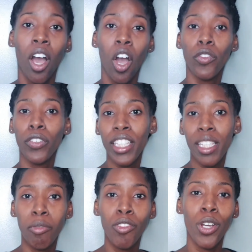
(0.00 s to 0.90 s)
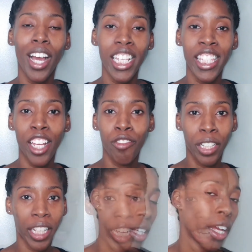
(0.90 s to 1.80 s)
Hopefully some of you guys can
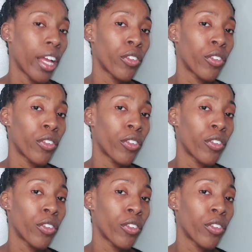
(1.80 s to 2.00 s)
relate.